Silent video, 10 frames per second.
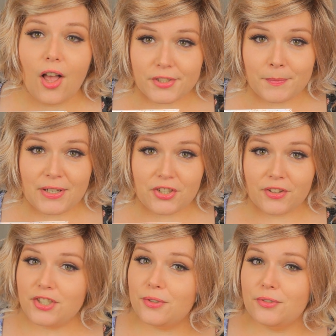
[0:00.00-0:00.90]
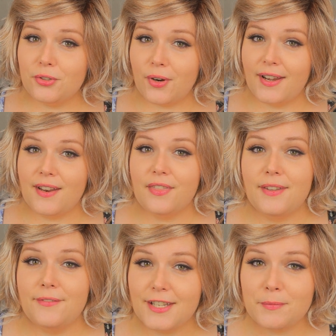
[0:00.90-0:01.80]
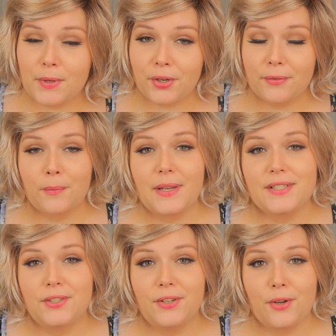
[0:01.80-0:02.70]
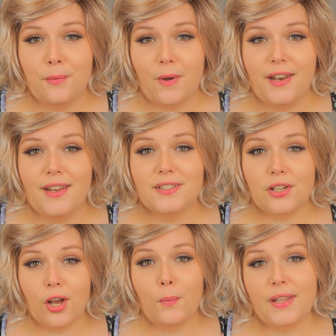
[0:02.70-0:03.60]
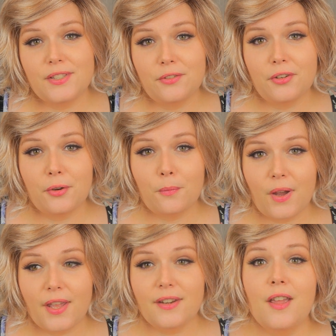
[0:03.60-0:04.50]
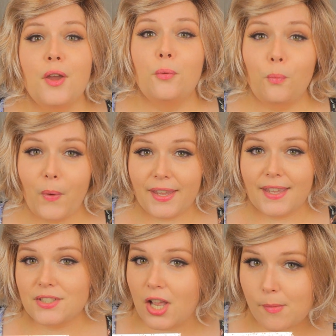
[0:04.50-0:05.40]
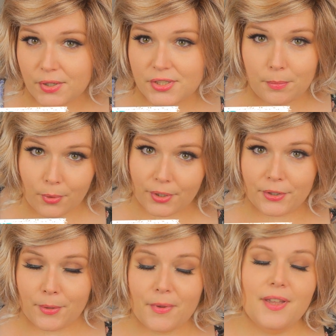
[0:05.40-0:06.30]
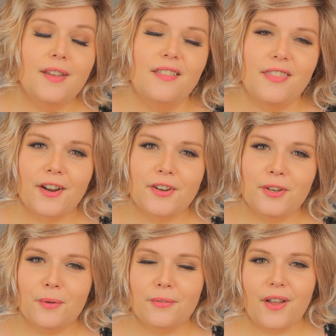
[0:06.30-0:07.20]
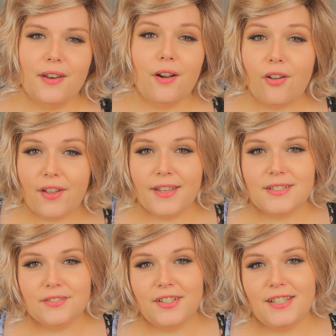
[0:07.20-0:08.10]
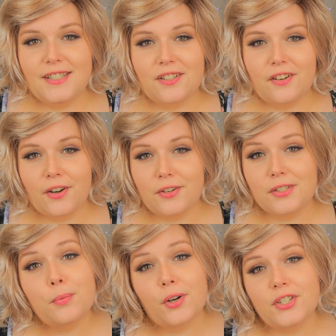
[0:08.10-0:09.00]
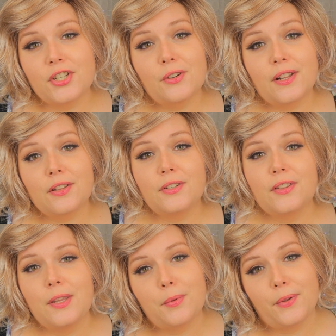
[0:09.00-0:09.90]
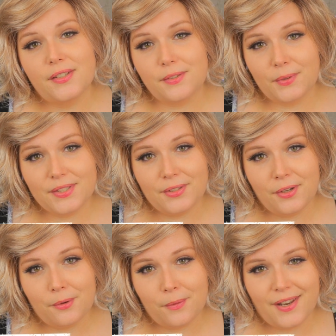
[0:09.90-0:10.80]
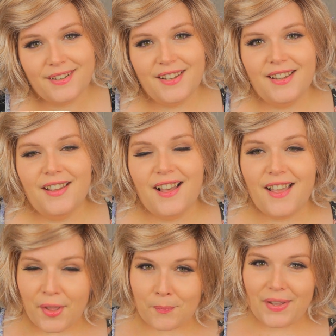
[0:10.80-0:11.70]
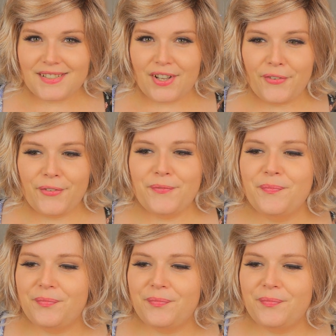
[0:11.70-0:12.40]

Also make sure that you join the Facebook group for Wig Studio One. It's called Wig Studio One Wig and Topper Support Group. There you will find all kinds of ladies that are there to support you, including the employees of Wig Studio One uh, and myself.